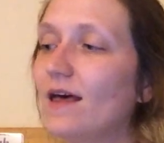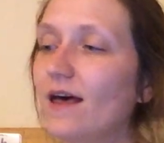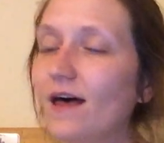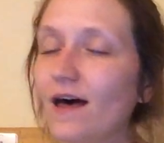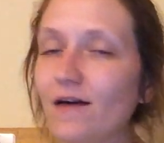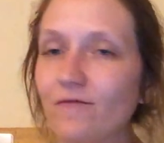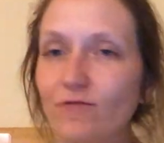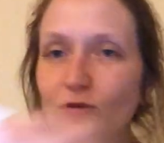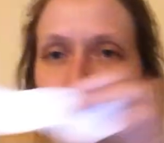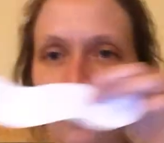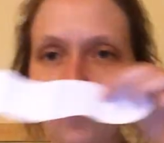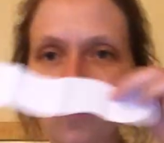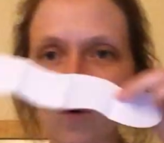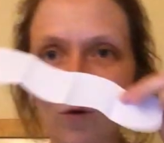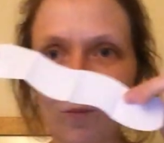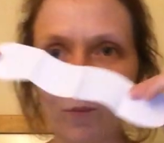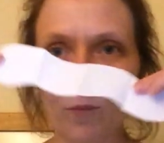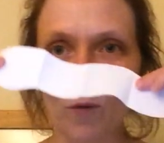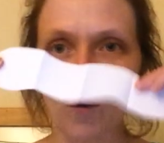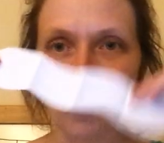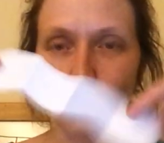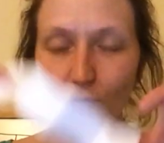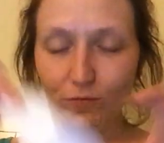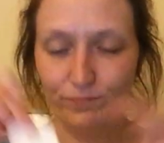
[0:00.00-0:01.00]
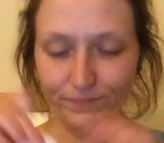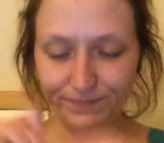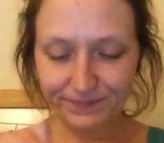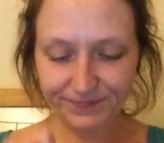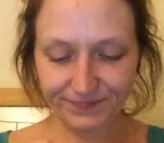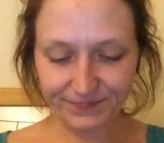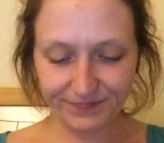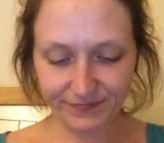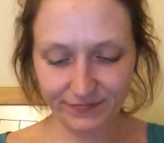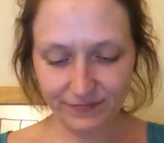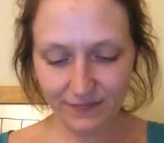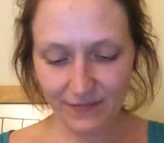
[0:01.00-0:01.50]
I've got one more.
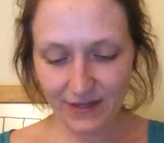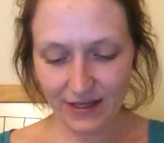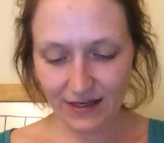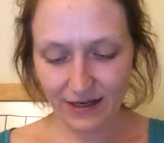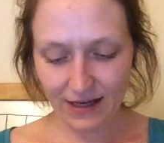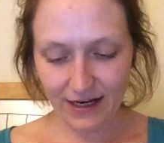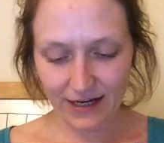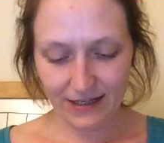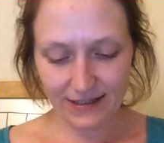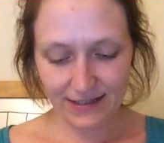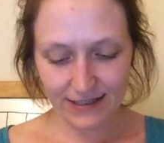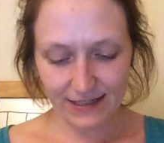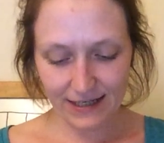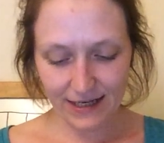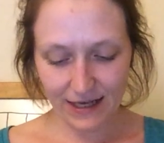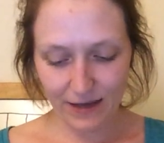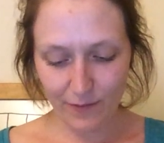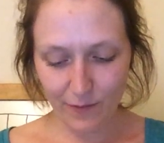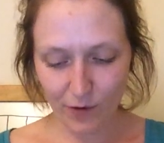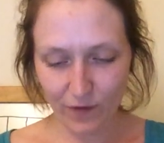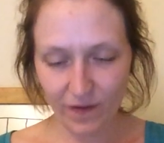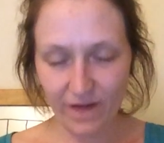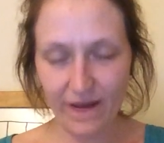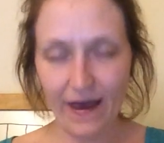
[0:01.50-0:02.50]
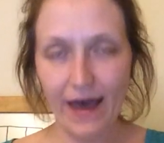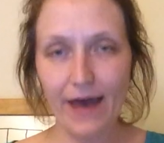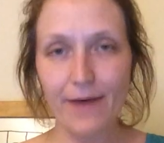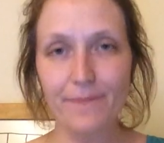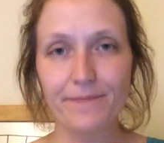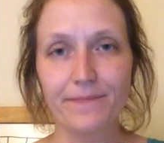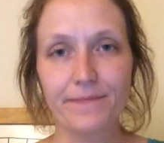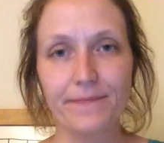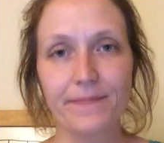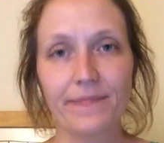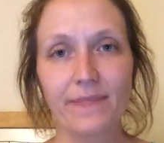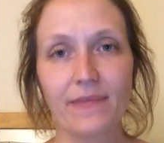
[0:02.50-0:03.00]
I'm going to stick him on there.
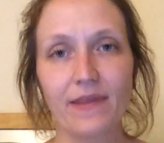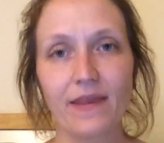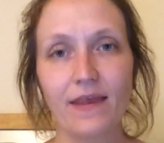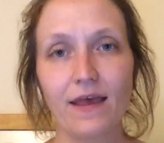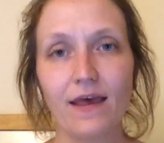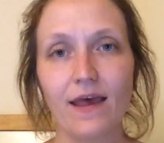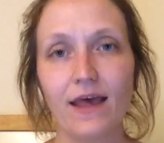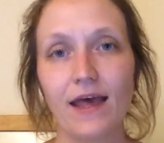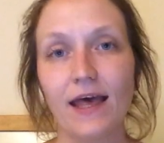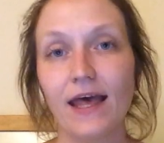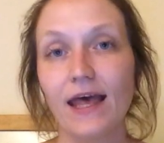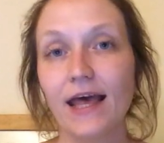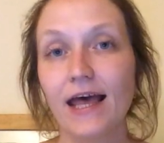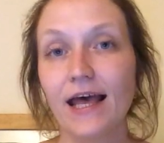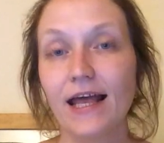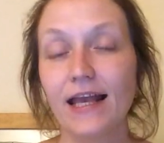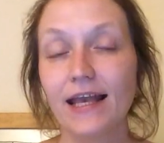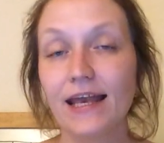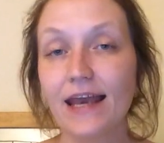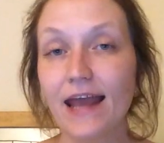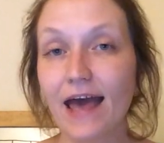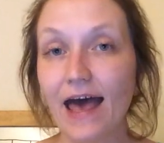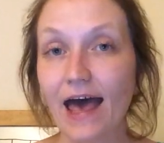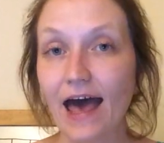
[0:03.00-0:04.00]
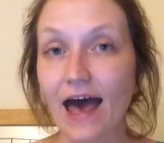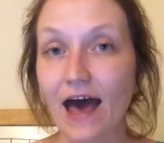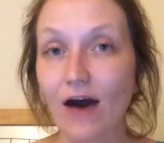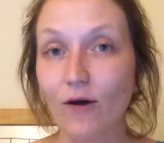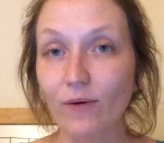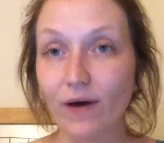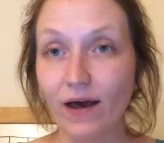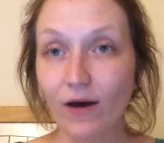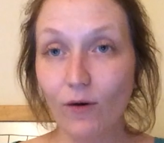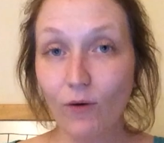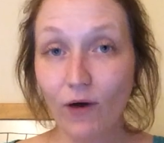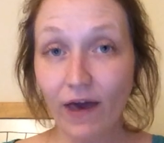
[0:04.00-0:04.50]

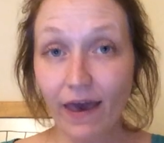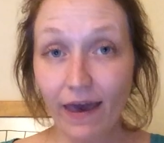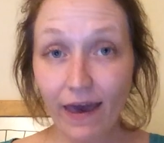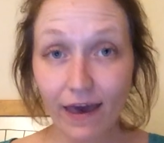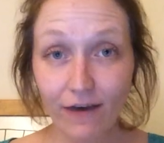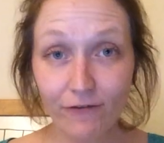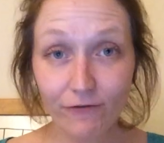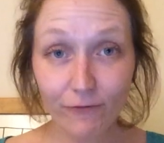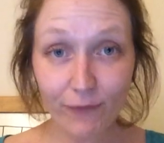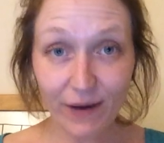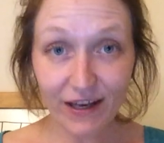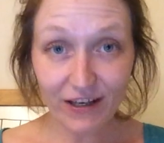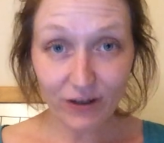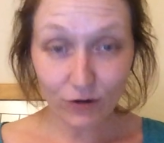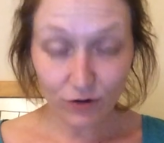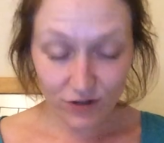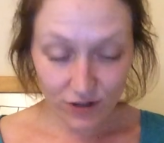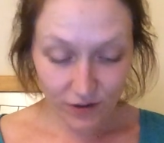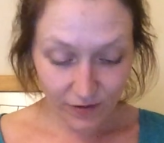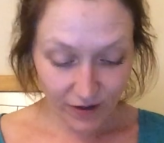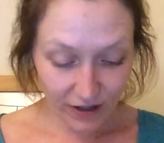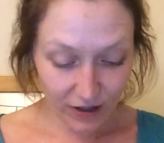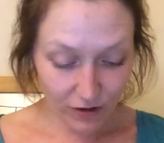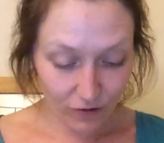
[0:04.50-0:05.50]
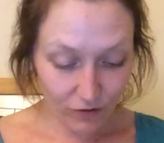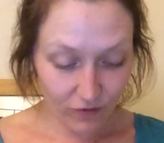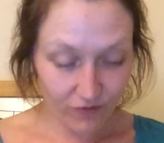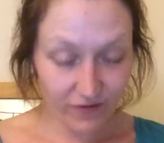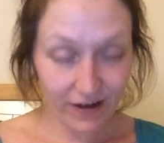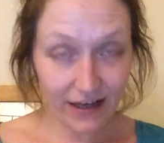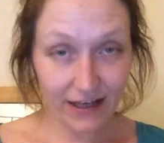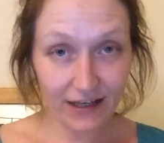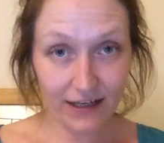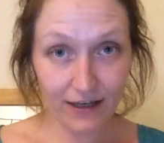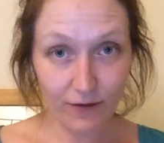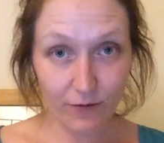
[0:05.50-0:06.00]
Now, if when you're doing your
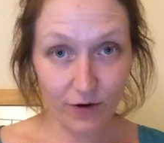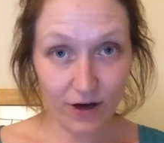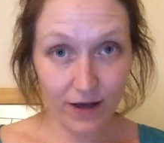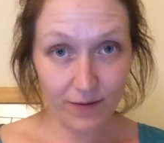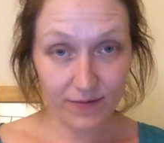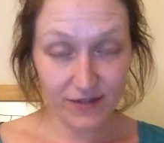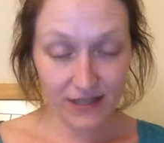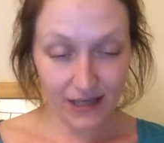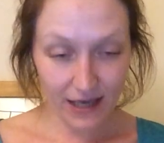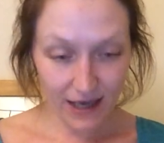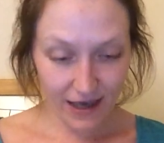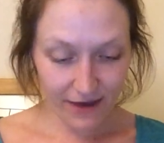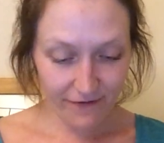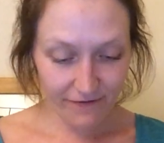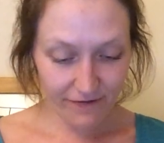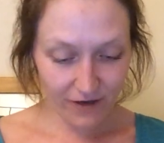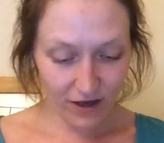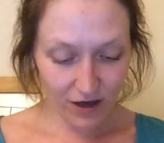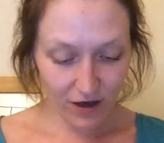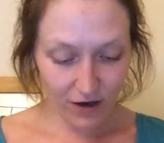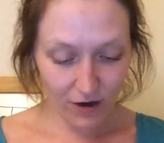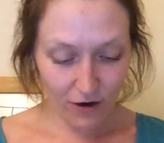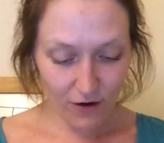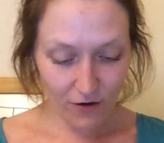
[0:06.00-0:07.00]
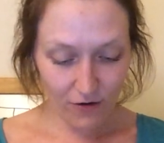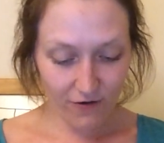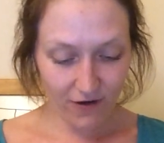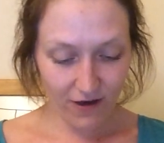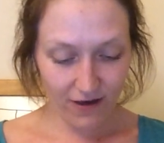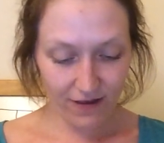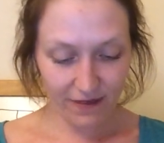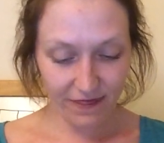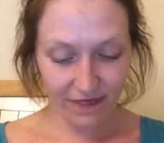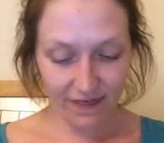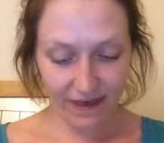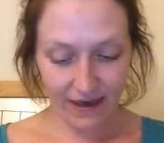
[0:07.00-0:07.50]
wriggly worms, if you
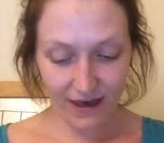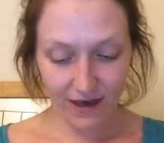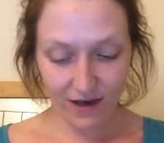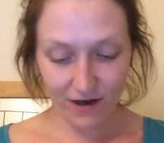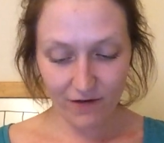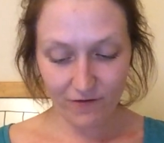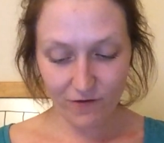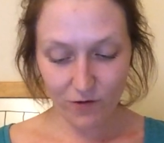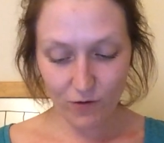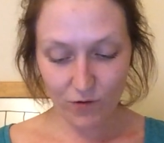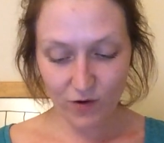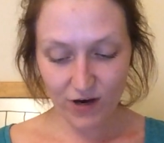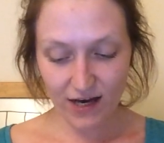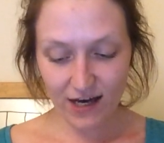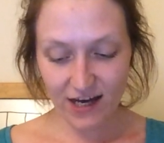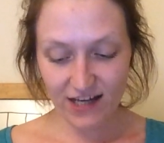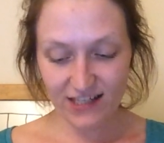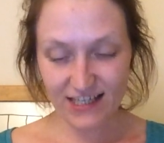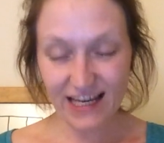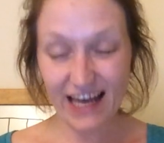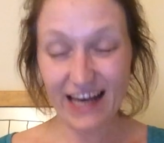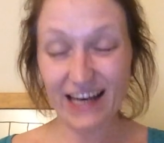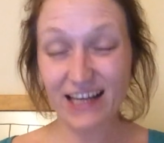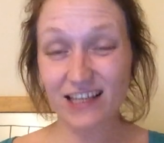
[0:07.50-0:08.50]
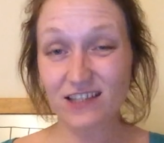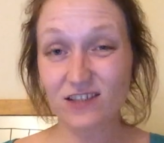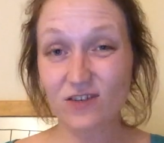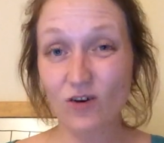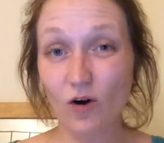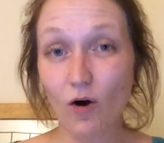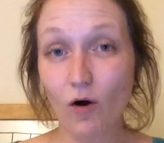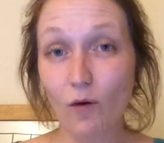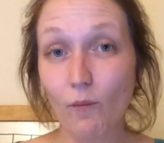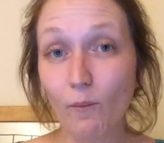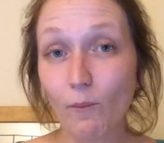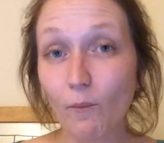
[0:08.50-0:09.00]
think of a word and it's
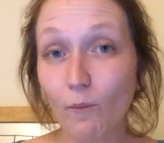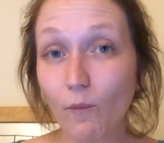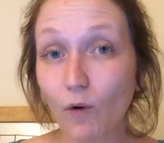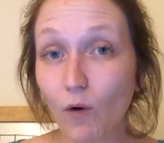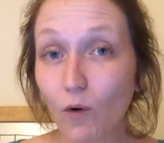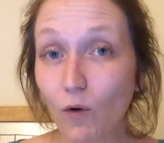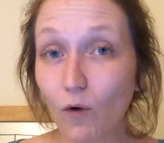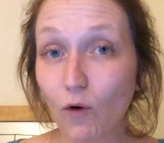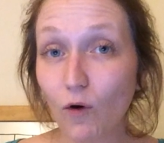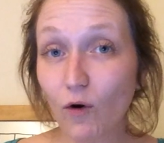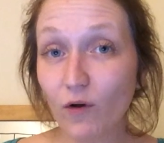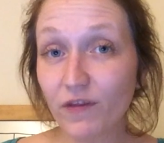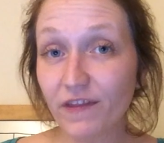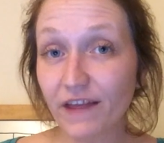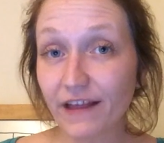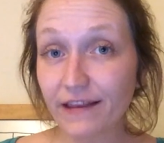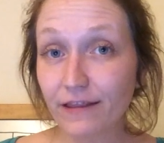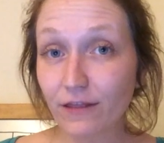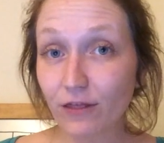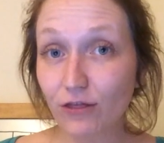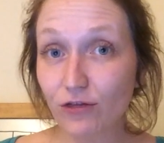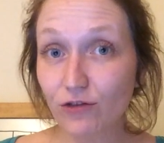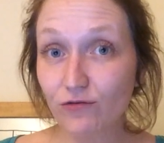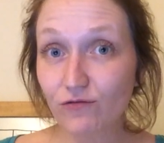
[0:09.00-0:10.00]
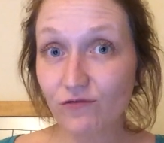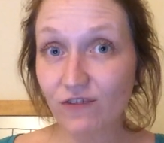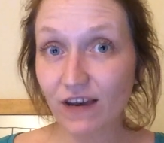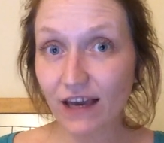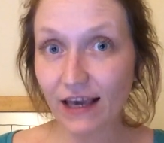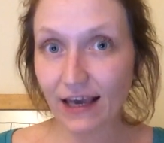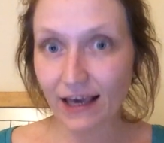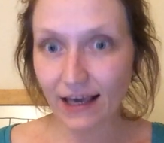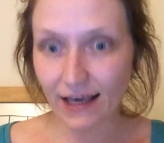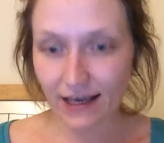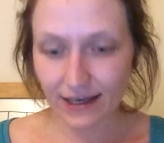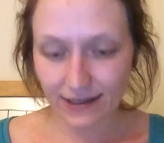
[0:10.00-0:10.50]
got more than
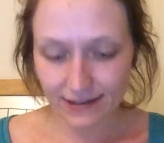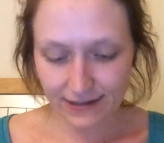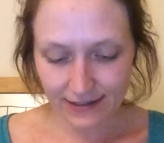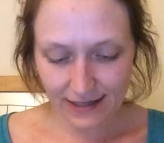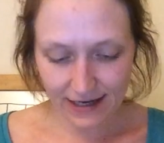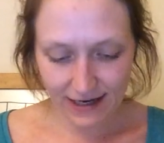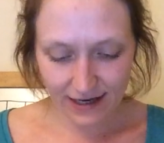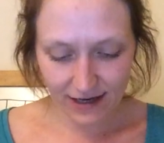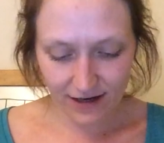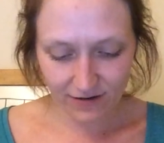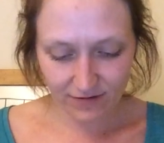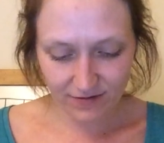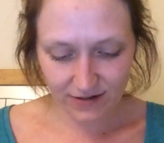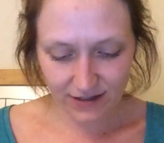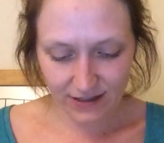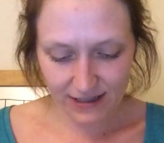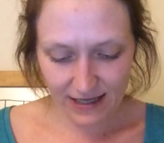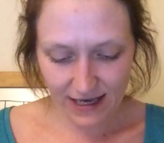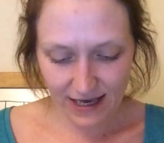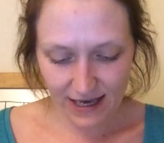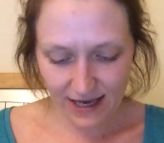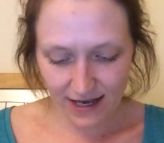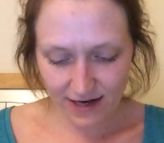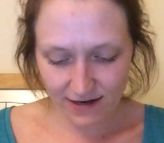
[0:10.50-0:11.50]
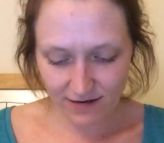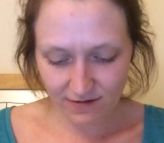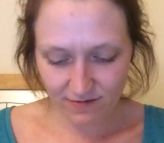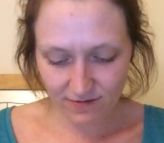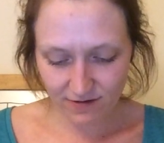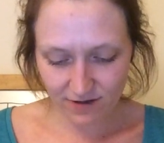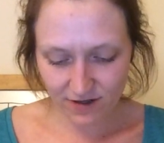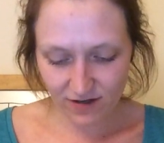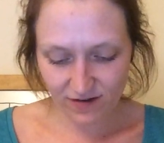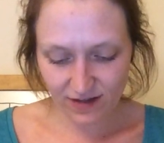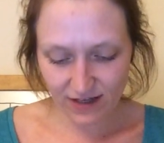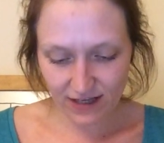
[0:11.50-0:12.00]
3 sounds in,
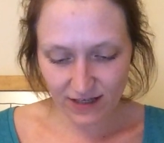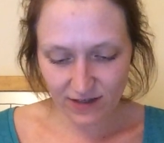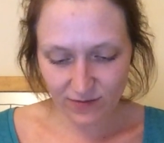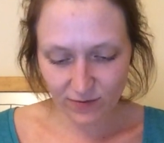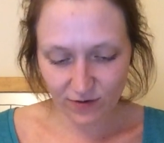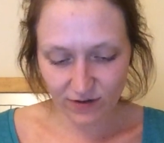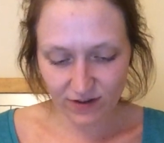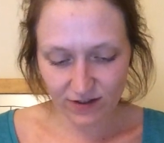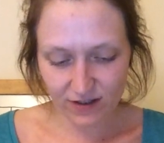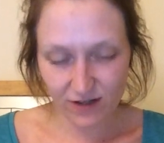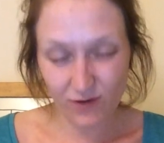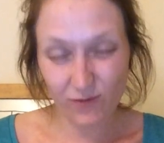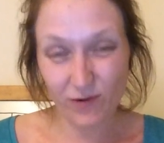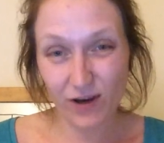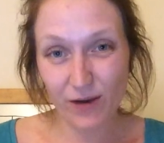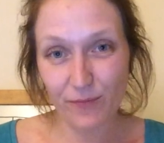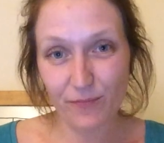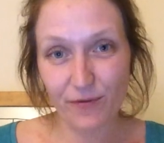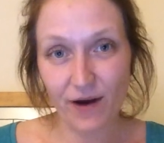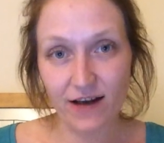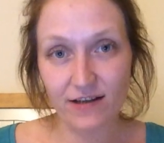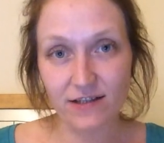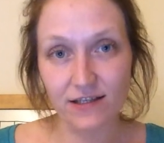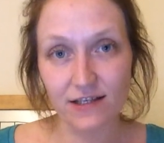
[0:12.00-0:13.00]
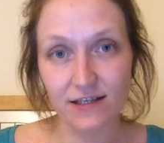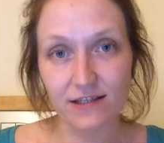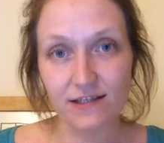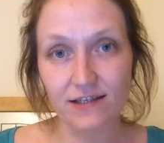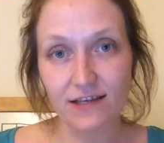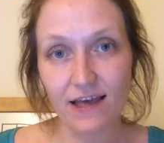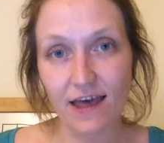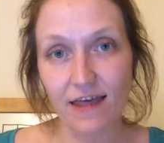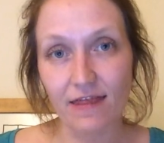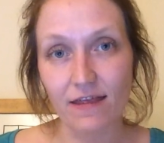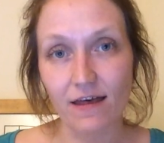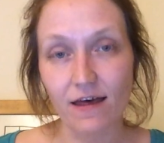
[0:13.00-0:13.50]
so these ones that we're practicing
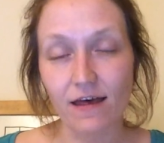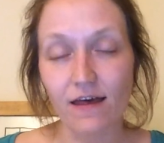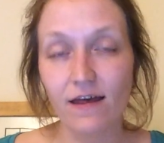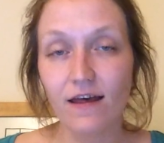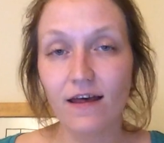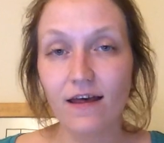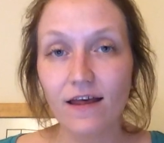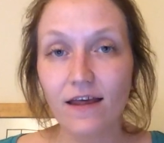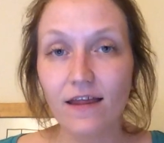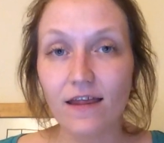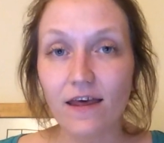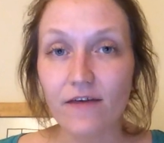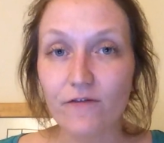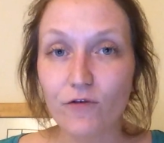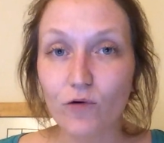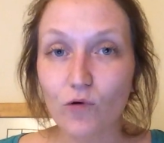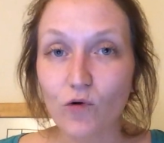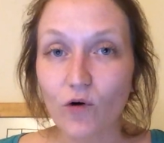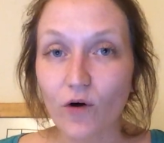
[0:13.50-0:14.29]
together, they've all